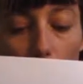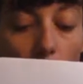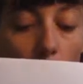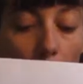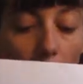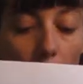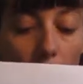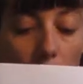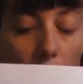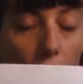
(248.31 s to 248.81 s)

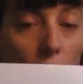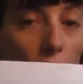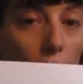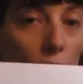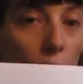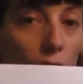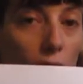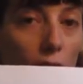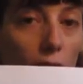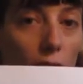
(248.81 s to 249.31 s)
I did look
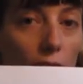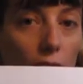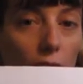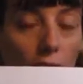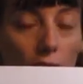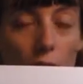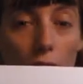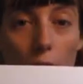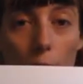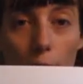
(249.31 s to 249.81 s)
at
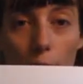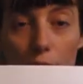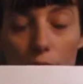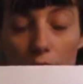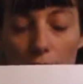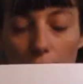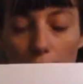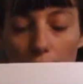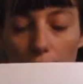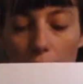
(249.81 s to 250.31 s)
the
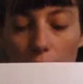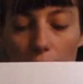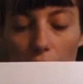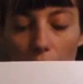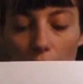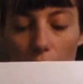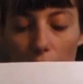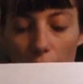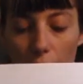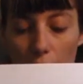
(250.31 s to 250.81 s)
option
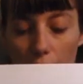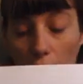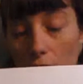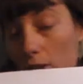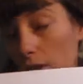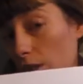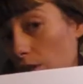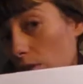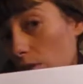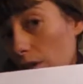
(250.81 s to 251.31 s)
of just
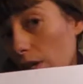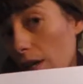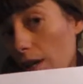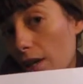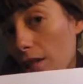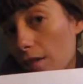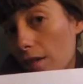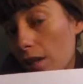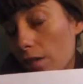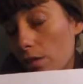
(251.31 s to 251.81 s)
using an
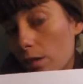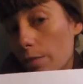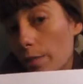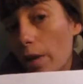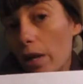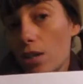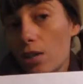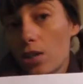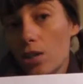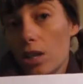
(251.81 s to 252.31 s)
Excel
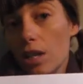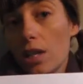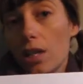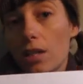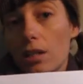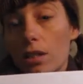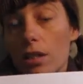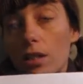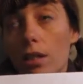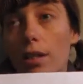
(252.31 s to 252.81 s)
spreadsheet.
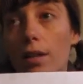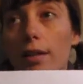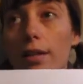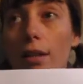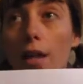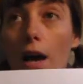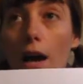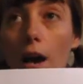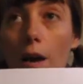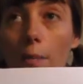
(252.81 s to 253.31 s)

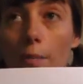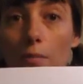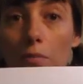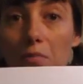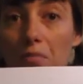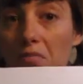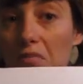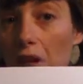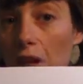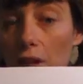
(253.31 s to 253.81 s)

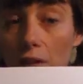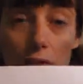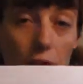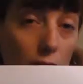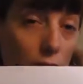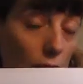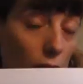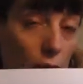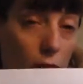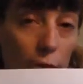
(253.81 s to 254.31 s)
That's
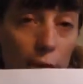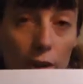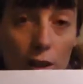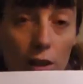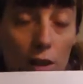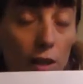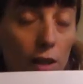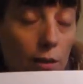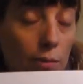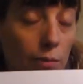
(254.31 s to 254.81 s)
a great way to
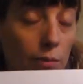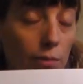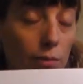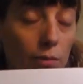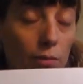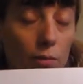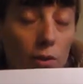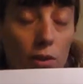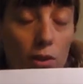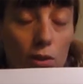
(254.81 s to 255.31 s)
keep
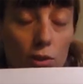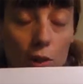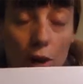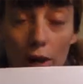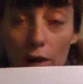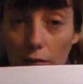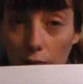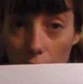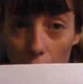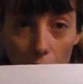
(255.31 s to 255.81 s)

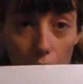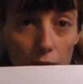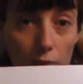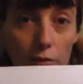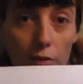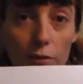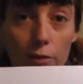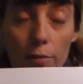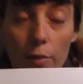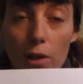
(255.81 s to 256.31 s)
track of lots of
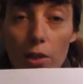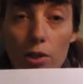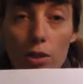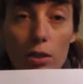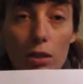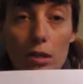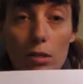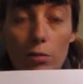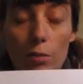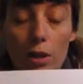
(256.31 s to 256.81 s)
information
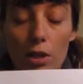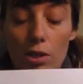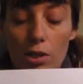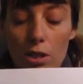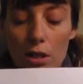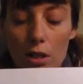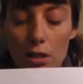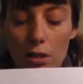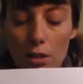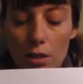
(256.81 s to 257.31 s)
on
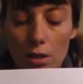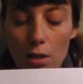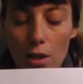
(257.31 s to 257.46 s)
spreadsheets.